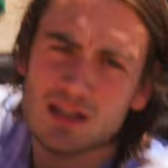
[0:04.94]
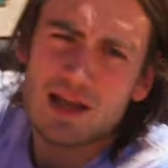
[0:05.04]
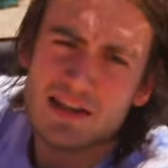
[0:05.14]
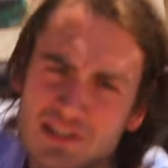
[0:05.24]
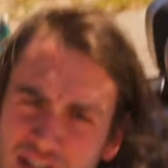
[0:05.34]

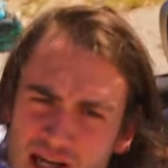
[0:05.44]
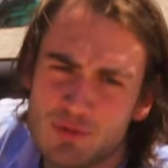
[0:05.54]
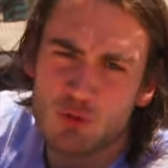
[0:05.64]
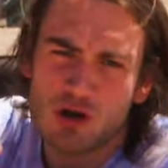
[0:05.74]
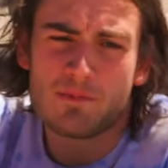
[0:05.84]
Ladies and
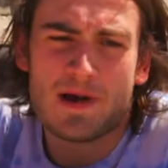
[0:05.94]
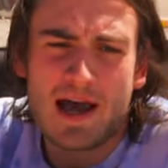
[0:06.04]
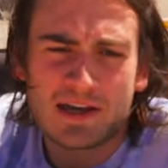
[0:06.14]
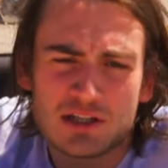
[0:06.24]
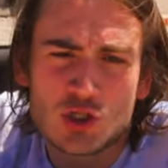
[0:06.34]
gentlemen, welcome
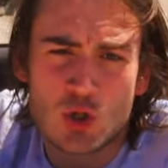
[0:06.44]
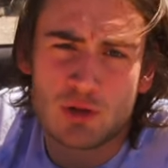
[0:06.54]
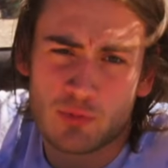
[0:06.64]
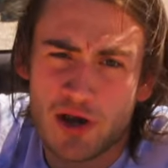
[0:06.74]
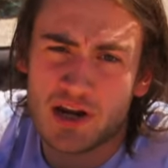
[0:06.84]
back to another
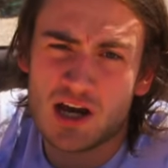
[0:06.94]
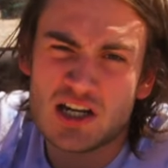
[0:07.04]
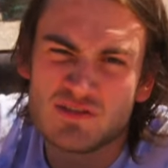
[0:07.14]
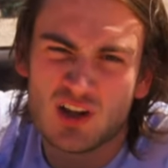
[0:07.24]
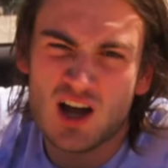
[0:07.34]
Brandon
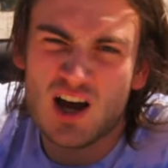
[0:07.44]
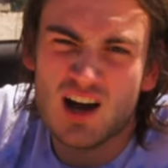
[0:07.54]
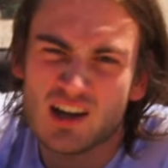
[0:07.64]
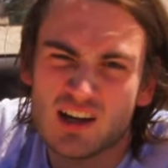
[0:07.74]
Hodge vlog.